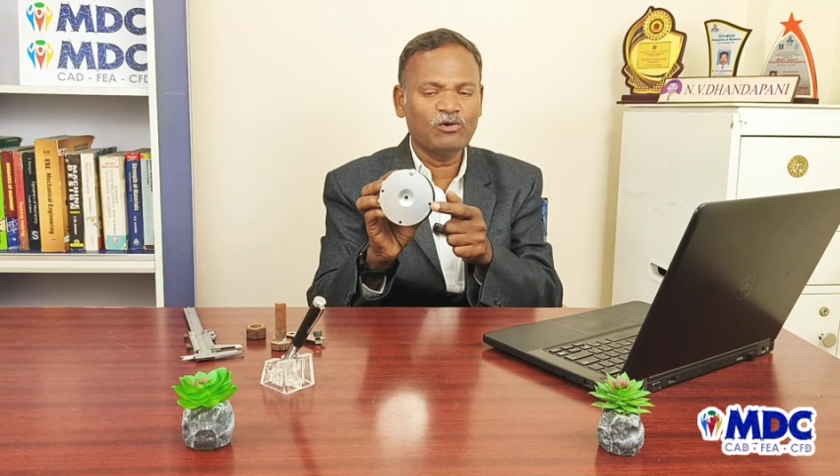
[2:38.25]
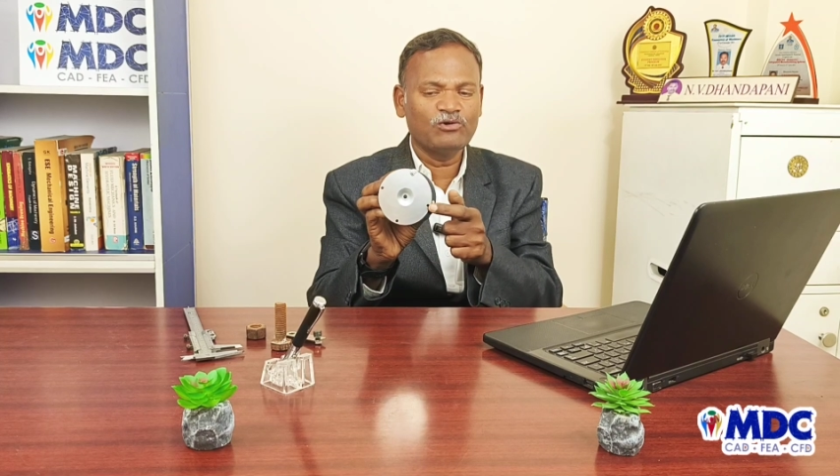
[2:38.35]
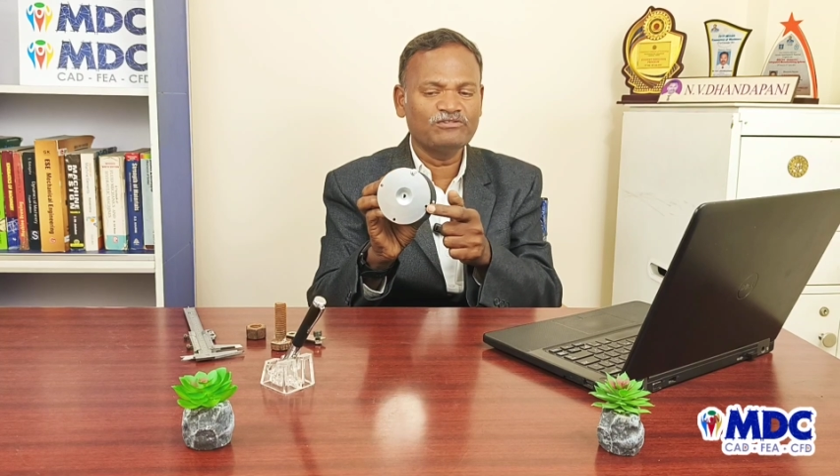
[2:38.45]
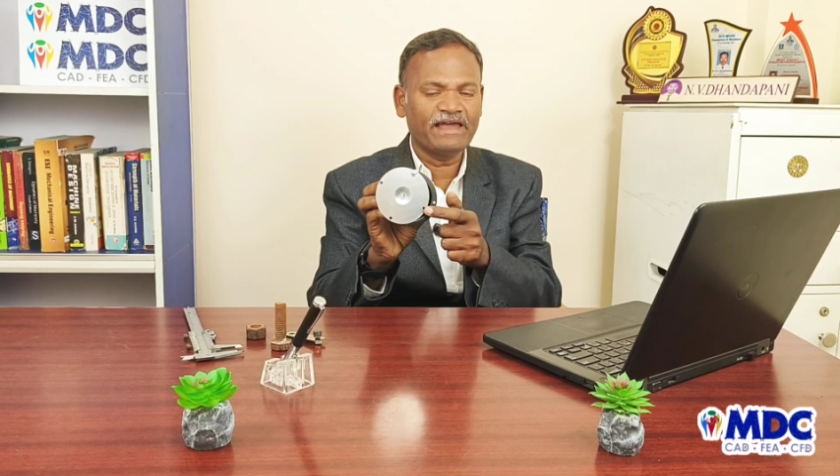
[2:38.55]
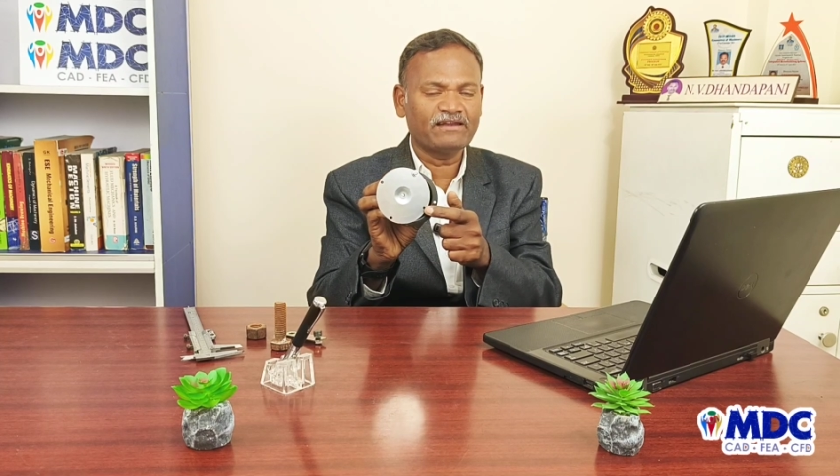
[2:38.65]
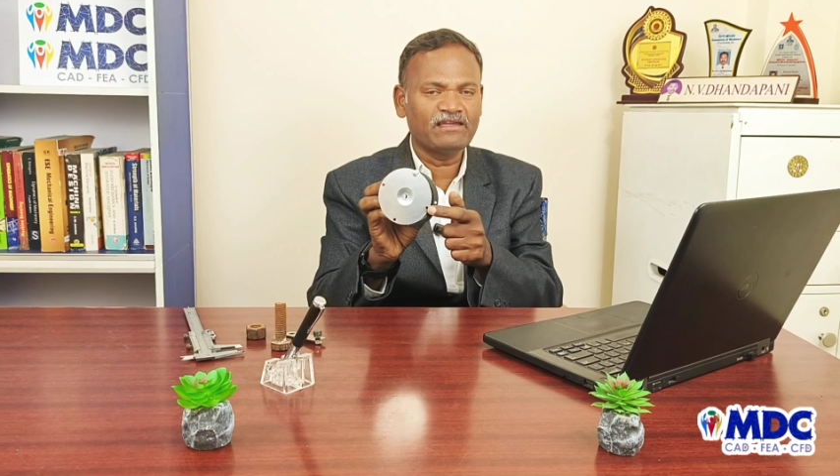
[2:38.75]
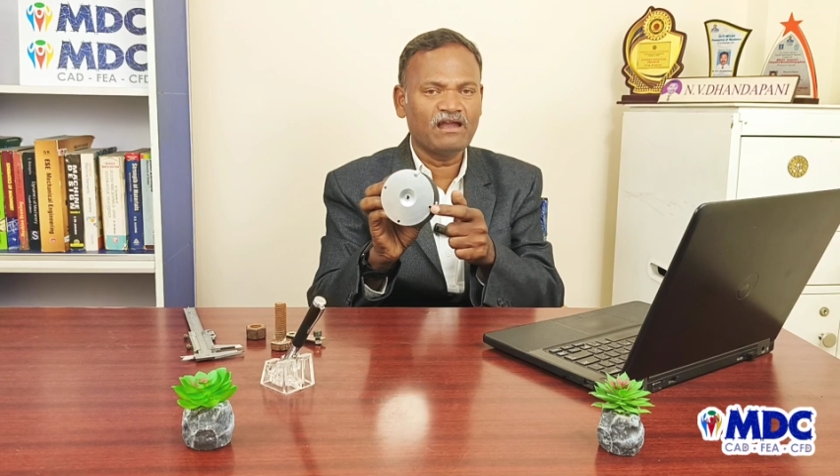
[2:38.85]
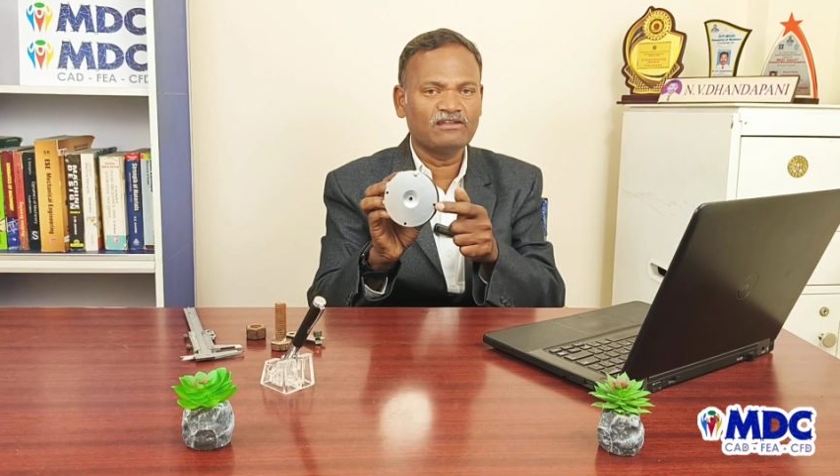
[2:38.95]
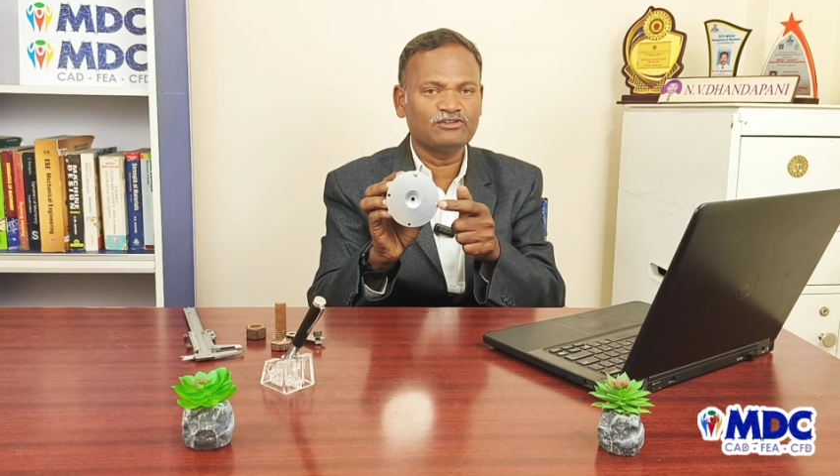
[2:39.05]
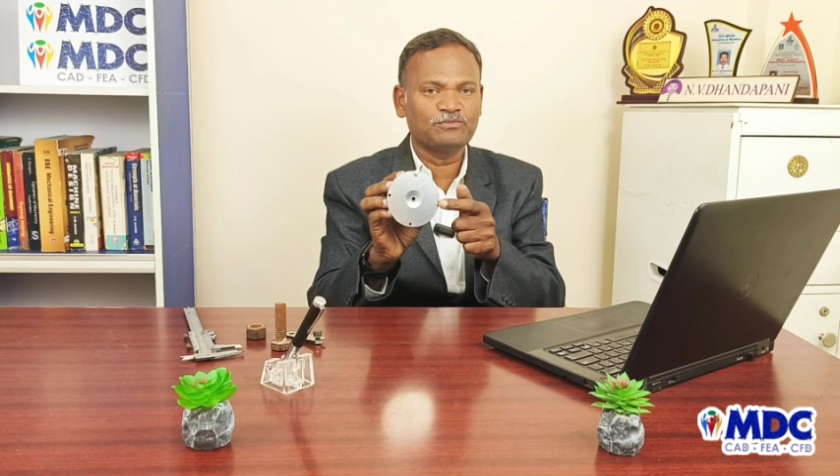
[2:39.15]
load is
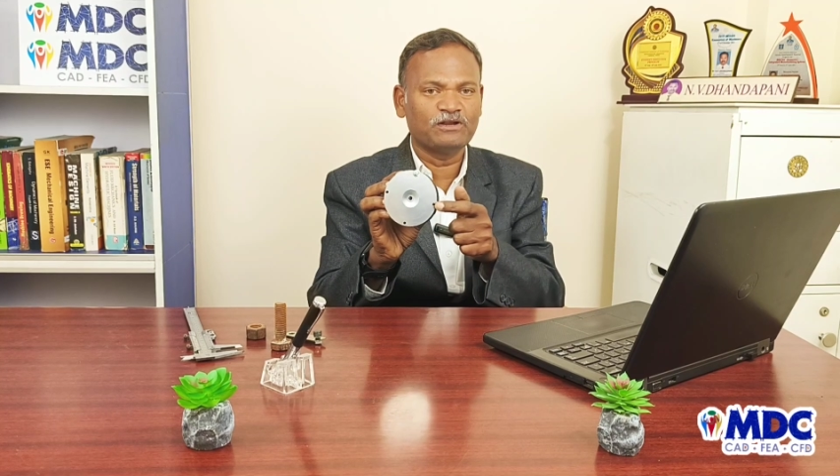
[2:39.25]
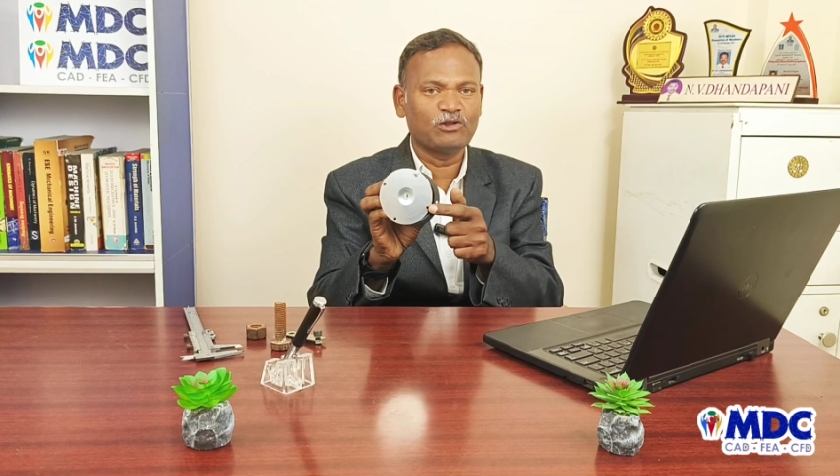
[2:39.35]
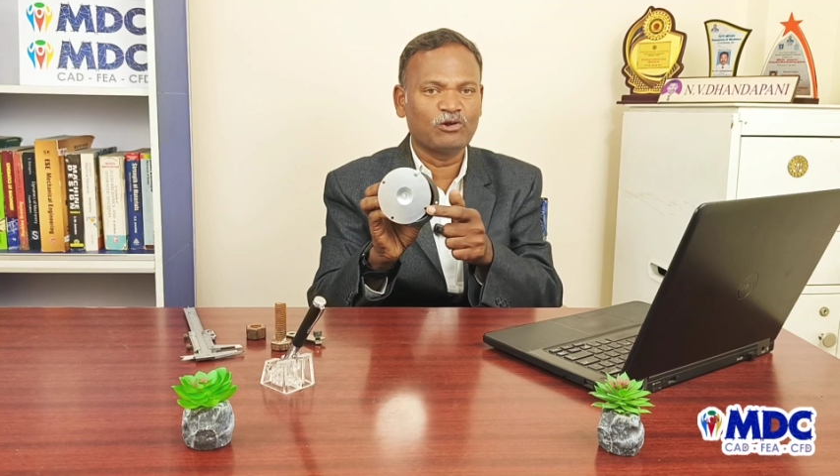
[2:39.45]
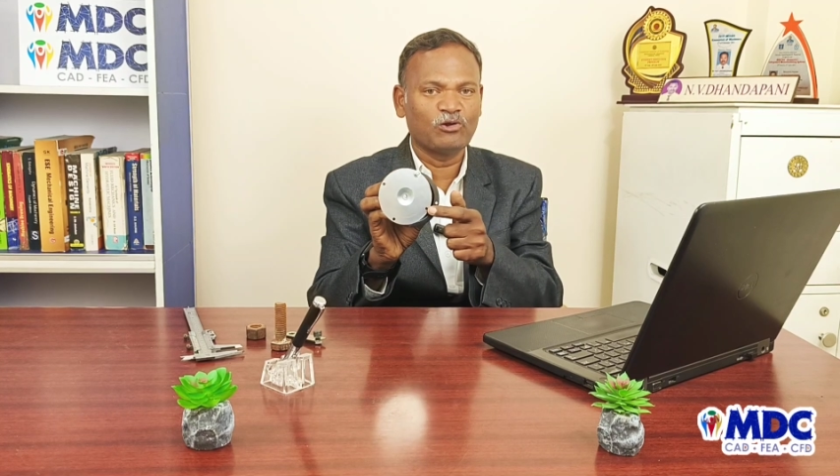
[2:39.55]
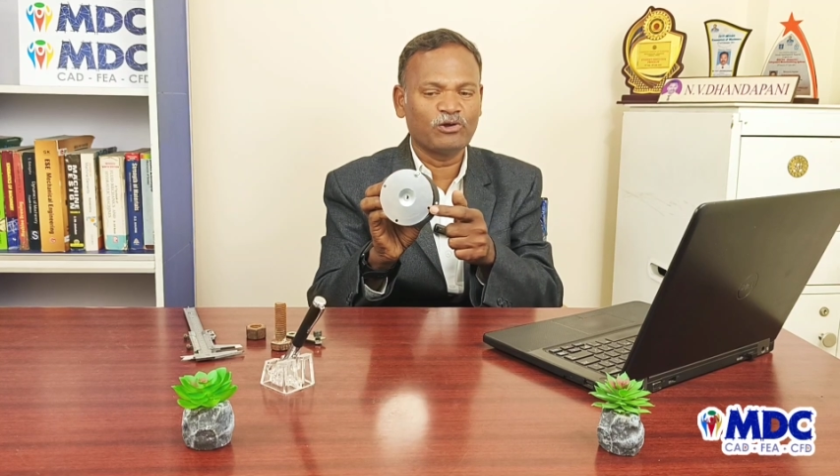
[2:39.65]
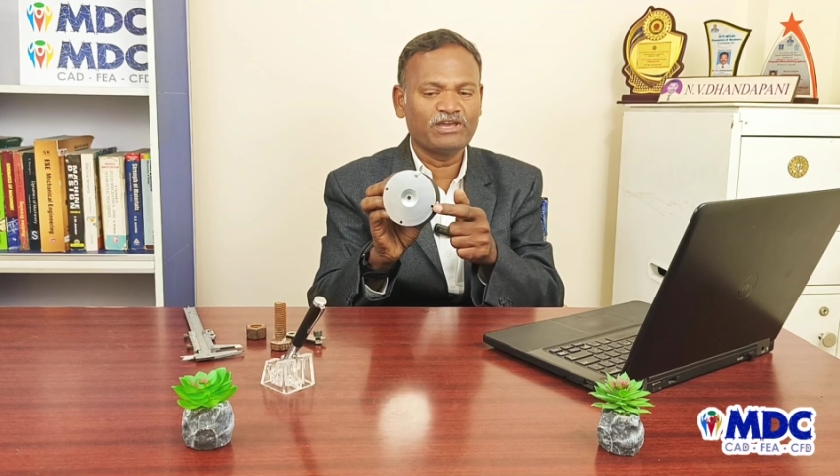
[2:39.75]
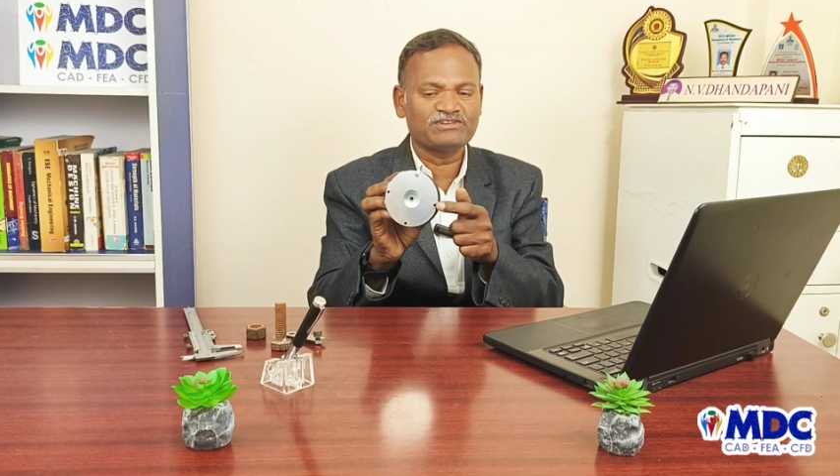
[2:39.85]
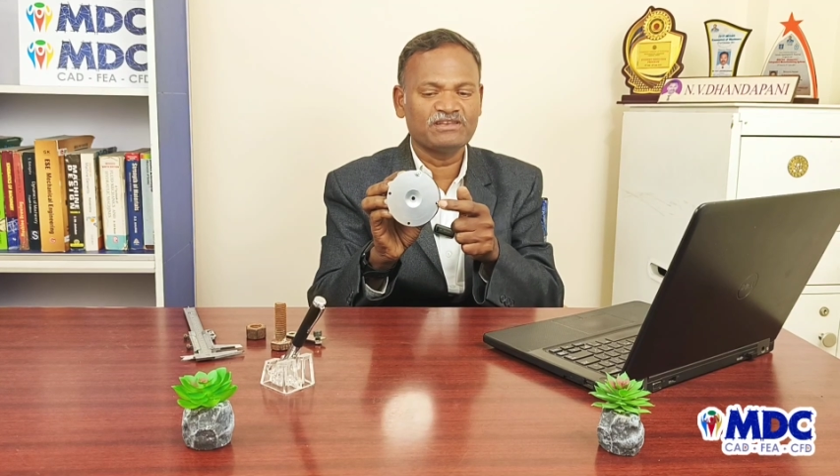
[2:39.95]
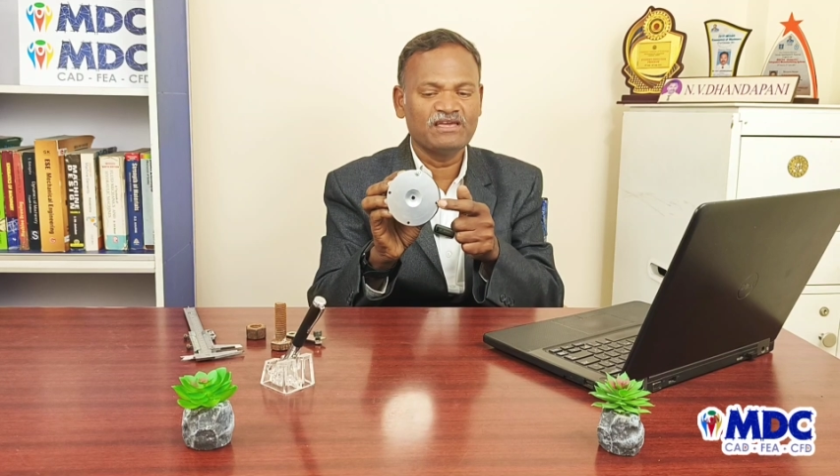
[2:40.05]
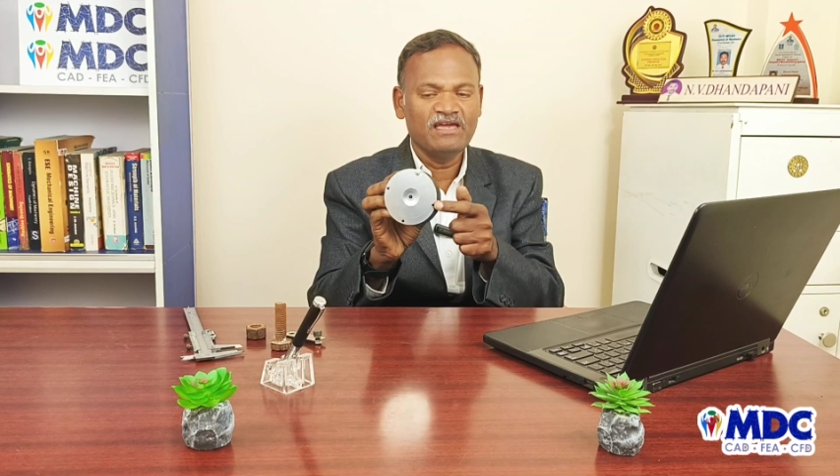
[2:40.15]
acting on this particular
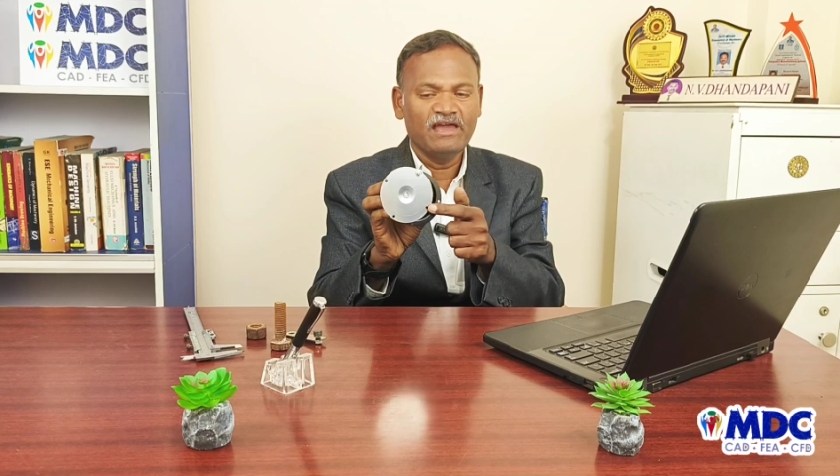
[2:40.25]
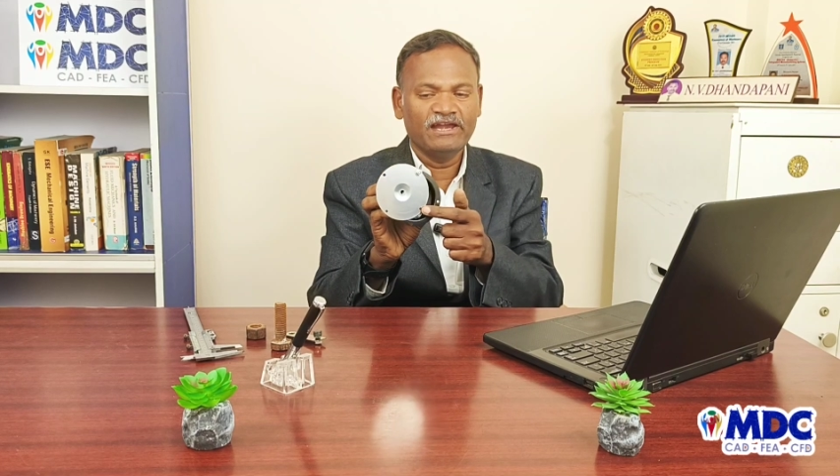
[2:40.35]
location,